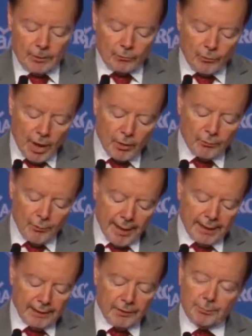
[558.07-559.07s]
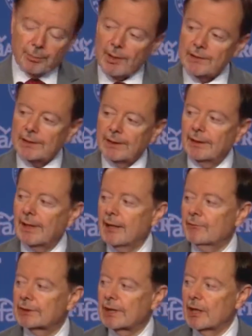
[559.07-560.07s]
Ronald Reagan, the president I
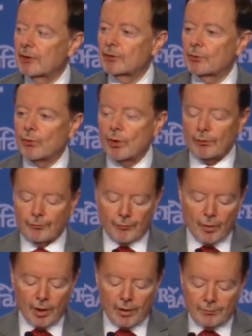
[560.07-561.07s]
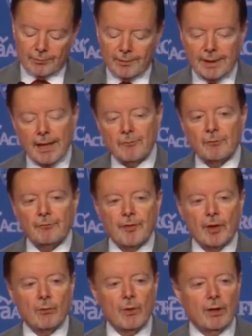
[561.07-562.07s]
was honored to work for, gave a
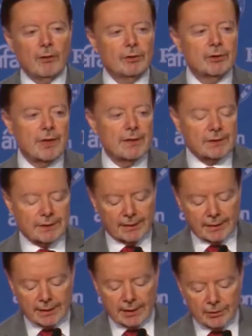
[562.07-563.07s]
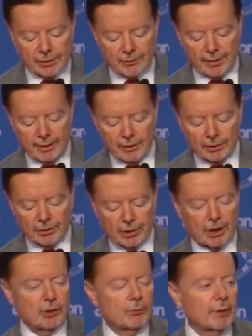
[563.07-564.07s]
farewell address to the country on
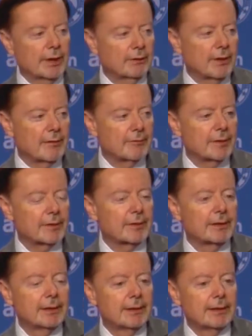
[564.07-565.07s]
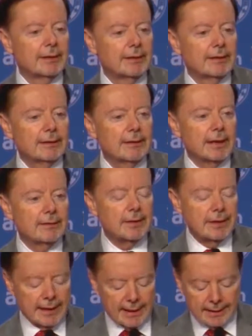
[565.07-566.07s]
January 11th,
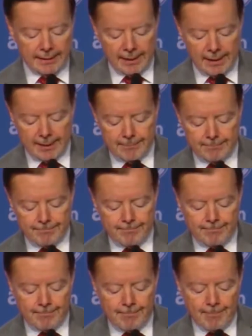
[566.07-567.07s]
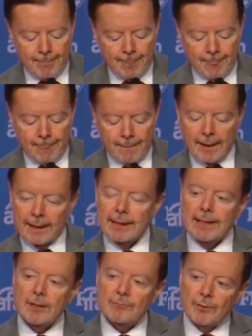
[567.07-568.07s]
1989. And
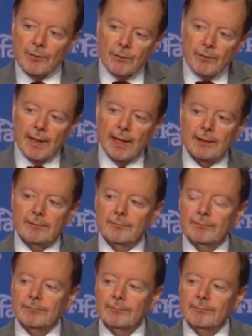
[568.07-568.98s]
even then,